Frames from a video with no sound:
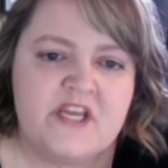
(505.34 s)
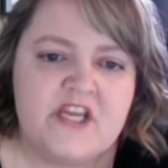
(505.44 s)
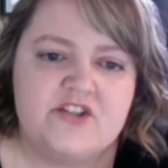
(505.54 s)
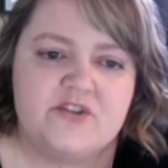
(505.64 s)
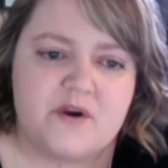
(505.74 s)

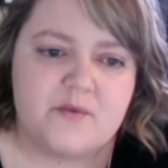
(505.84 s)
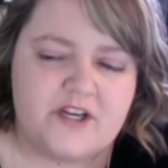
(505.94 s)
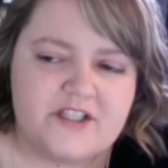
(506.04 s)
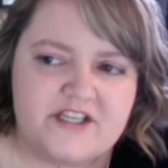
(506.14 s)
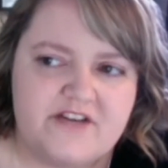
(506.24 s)
So I
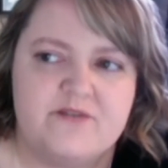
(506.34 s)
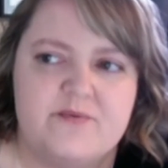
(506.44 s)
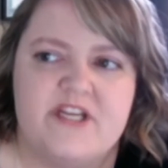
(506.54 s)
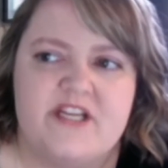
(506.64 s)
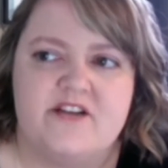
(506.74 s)
watched
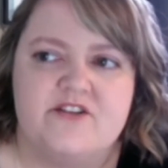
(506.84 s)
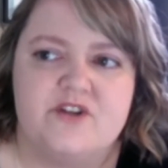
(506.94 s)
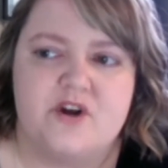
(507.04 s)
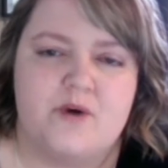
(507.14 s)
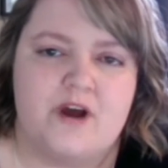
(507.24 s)
everybody else
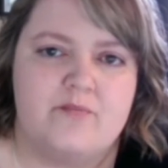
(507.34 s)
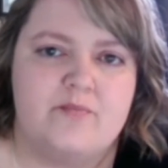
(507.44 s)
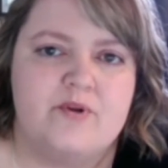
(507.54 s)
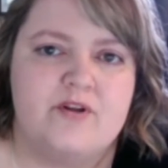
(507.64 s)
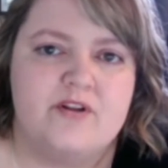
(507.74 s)
go up
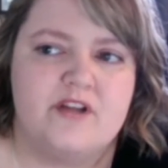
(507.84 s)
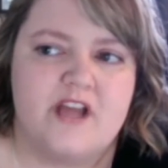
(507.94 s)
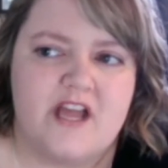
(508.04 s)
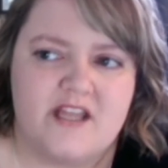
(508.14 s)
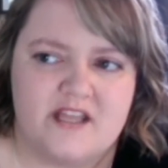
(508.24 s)

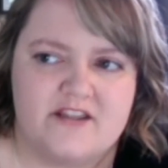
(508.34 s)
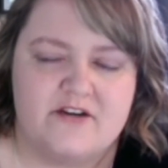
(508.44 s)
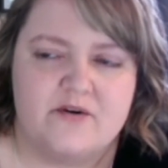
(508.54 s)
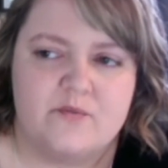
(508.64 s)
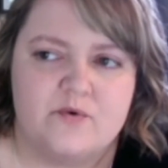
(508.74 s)
and get
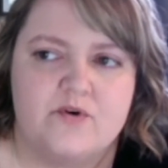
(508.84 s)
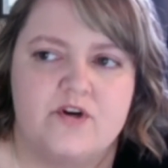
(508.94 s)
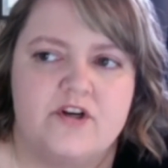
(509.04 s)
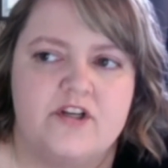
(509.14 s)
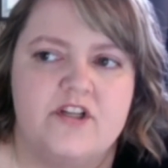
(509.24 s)
their
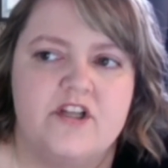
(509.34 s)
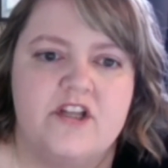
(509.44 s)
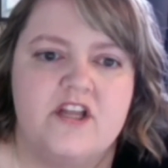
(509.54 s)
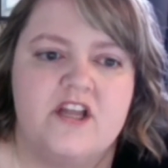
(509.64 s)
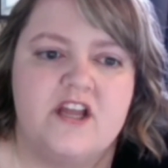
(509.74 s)
award.
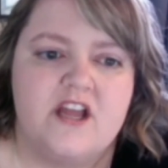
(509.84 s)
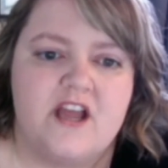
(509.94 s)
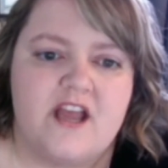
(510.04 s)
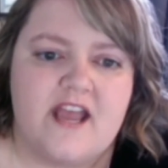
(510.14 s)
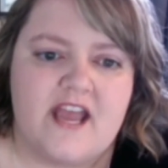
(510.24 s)

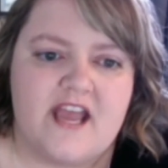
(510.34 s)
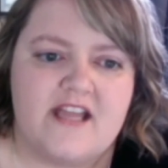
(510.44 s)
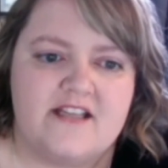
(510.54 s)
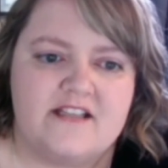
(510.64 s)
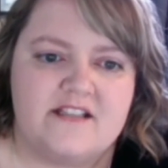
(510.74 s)

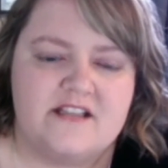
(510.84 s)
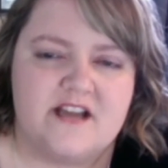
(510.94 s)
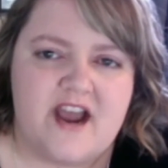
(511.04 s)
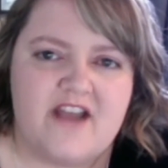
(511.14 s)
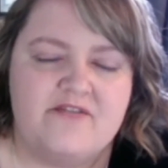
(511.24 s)
And
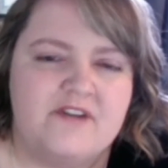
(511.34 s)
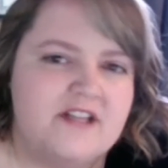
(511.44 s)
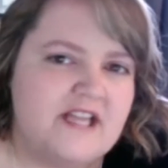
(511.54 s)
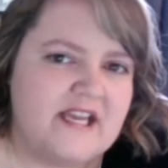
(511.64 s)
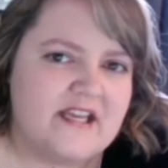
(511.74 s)
I
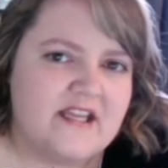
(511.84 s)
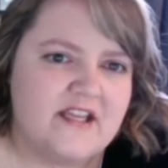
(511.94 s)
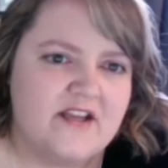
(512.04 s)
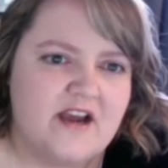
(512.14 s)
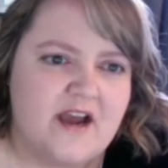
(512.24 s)
felt like,
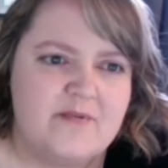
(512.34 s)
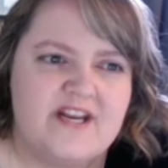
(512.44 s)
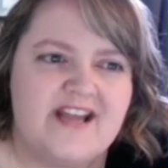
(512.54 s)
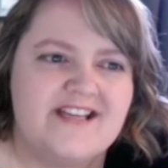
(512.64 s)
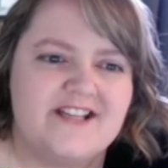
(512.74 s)
I mean,
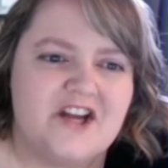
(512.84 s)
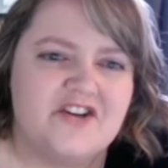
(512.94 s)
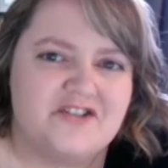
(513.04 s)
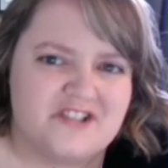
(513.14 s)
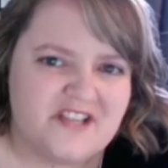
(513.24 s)
I didn't
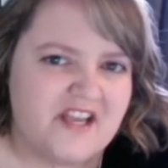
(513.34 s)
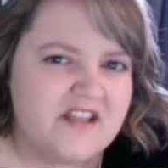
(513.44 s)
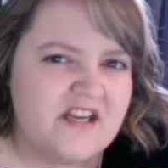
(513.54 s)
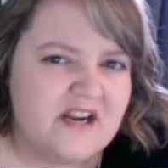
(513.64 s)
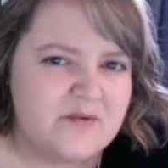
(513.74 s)

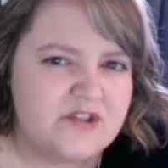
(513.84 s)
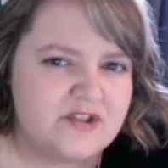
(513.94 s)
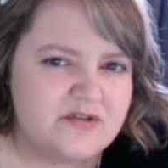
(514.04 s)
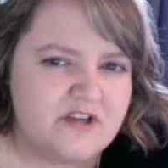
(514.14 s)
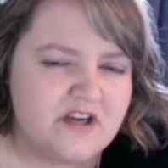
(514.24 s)
understand that I was
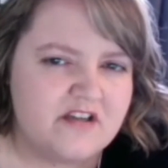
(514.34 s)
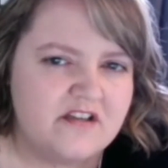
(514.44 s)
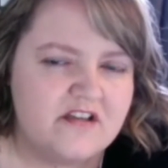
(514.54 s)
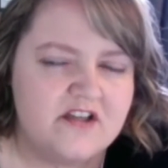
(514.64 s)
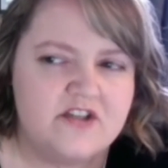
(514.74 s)
too young.
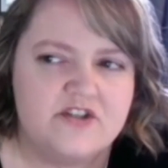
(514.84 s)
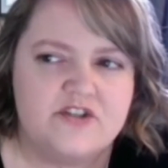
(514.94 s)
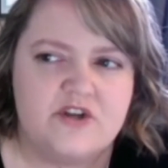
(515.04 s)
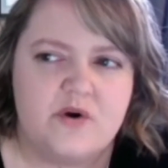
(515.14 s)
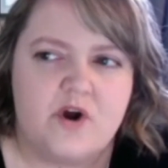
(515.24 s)

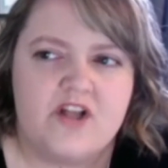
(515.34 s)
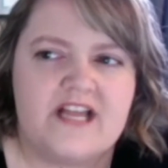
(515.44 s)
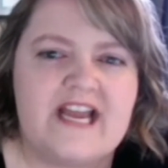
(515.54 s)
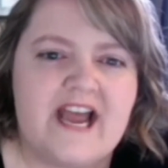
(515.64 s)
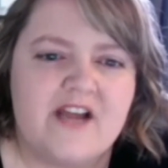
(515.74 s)
So all
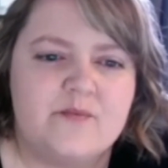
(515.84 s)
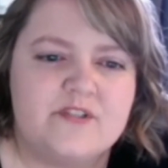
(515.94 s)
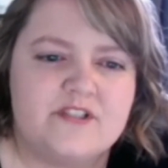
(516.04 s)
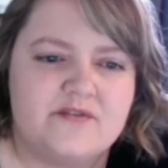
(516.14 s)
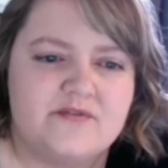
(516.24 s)
I had
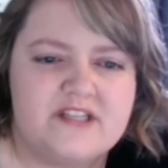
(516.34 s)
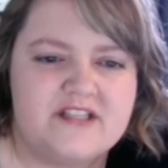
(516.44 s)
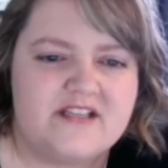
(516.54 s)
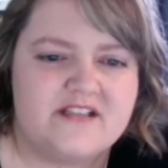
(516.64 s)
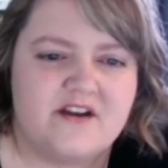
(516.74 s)
was the
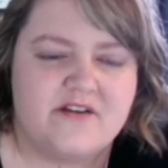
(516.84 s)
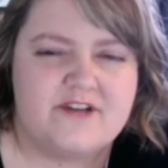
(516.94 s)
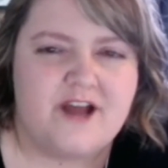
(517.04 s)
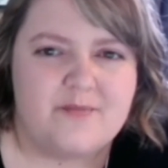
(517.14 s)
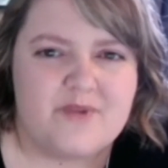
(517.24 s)
feelings of
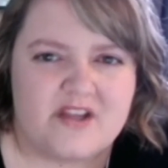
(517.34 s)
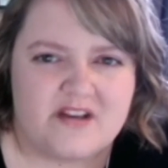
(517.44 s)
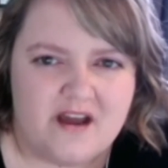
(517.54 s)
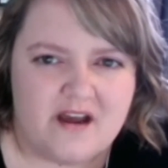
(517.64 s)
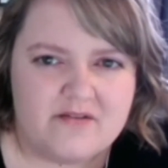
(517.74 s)
not being
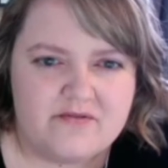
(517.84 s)
enough,